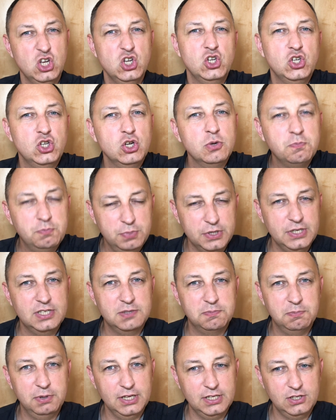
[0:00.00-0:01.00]
should be
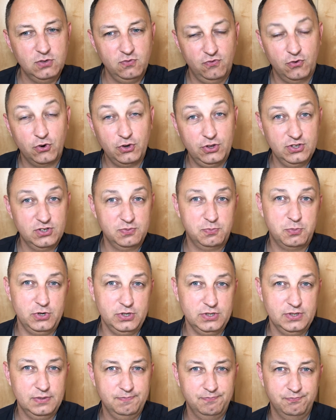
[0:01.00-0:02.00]
split for this
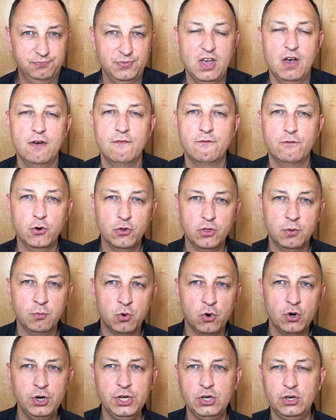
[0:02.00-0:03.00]
person.
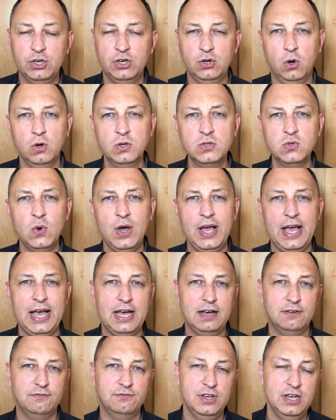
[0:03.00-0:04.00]
Furthermore, you can also
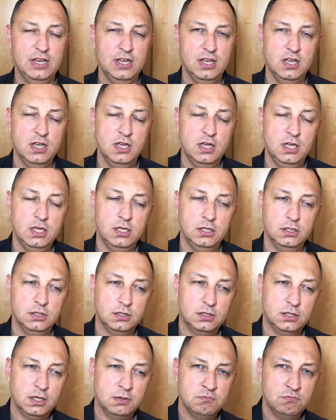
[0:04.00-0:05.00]
have
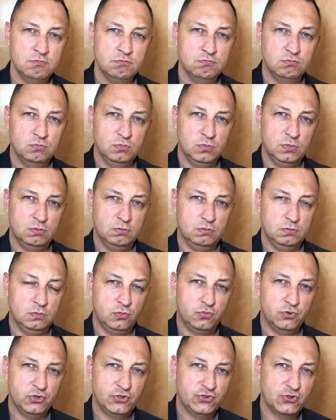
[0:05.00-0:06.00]
some
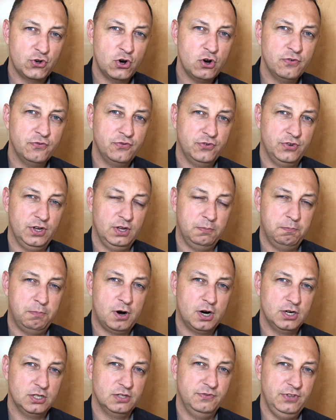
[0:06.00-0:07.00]
reserved
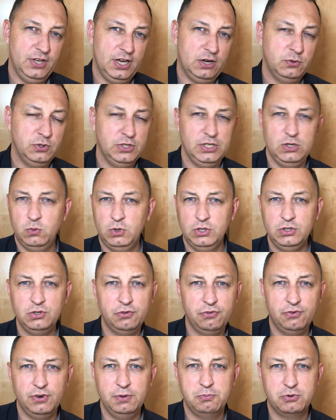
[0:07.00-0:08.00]
parts of the equity, 1 to
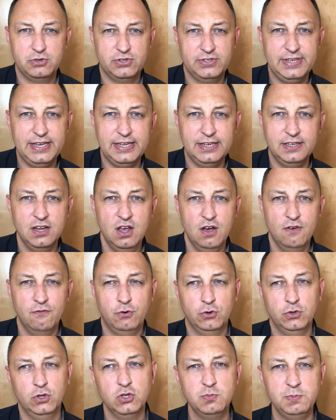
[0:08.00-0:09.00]
3%,
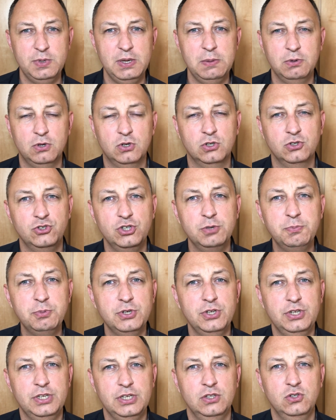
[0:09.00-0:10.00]
for those people
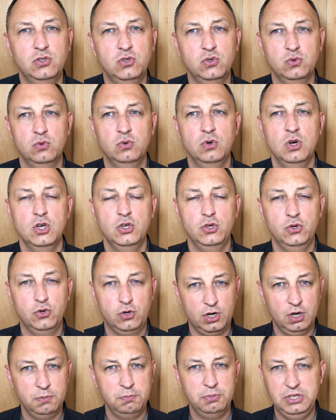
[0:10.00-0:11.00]
contributing to your
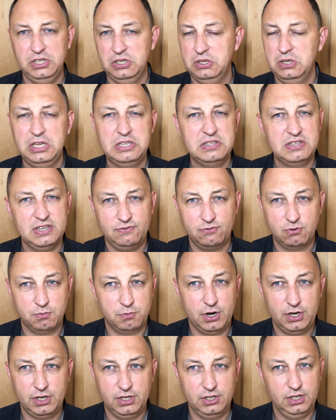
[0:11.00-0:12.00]
company, let's say for
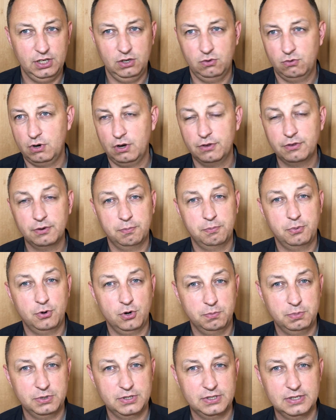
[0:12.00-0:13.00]
marketing or other
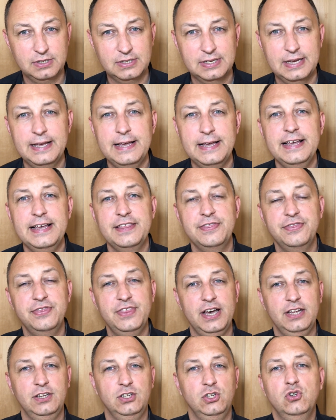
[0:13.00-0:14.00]
purposes,
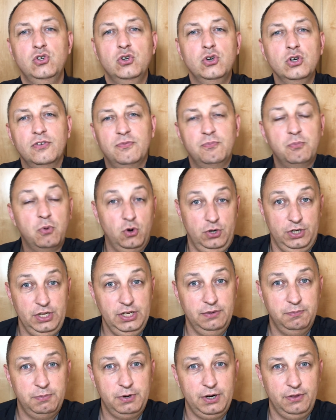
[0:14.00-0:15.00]
that you could have bought
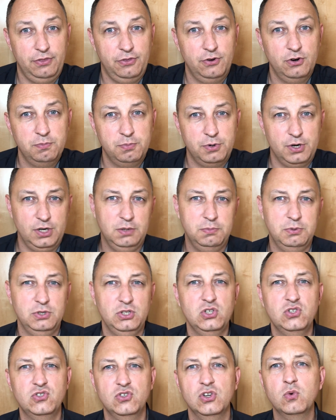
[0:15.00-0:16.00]
in by a third party, but
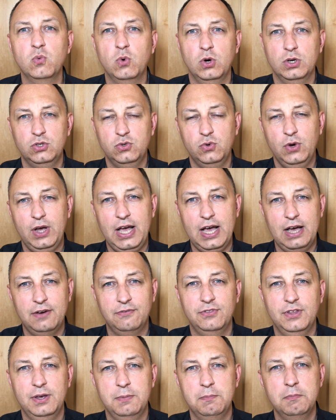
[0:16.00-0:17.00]
you still want to
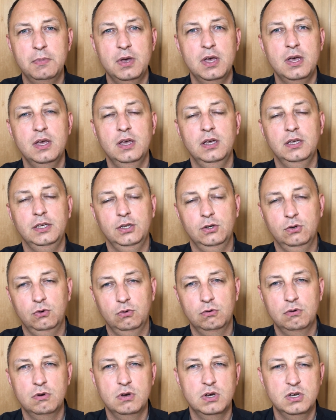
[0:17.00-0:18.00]
have them,
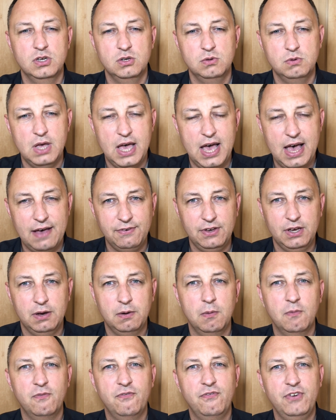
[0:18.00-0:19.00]
having a
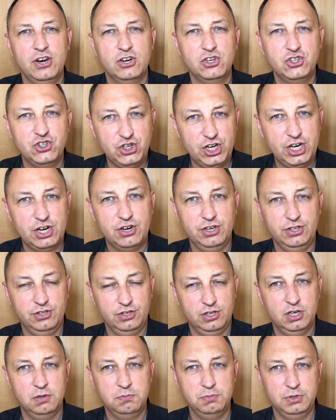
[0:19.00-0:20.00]
fair share in the
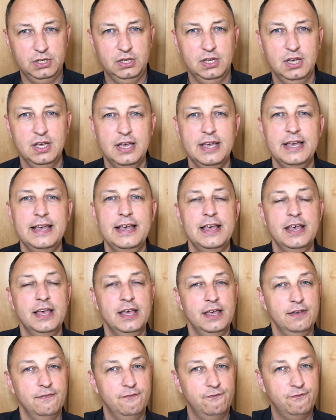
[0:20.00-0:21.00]
company.
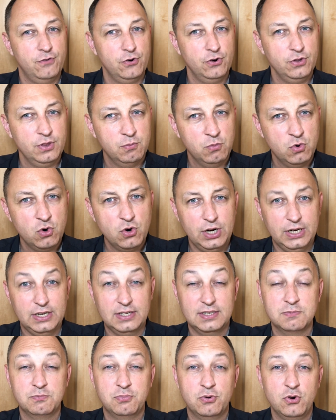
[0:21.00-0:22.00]
Furthermore, it
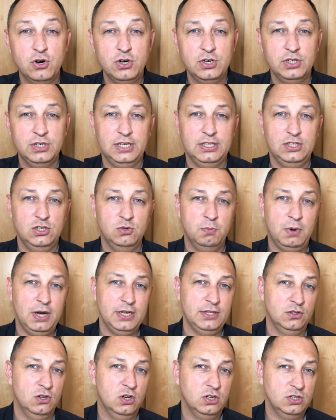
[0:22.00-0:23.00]
is important that you
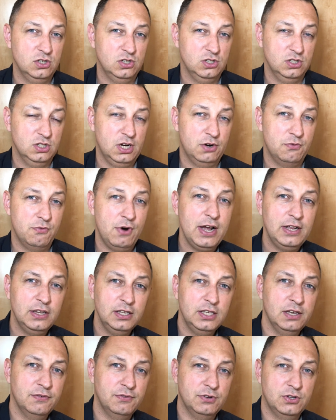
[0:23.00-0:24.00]
might not directly
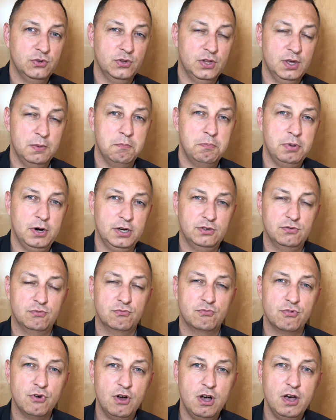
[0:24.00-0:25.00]
give it to them, but
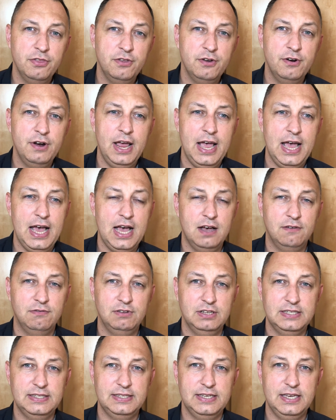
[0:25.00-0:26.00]
rather have,
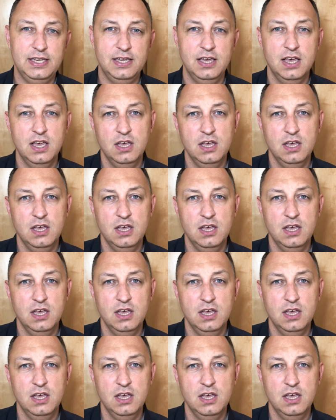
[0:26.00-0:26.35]
let's say,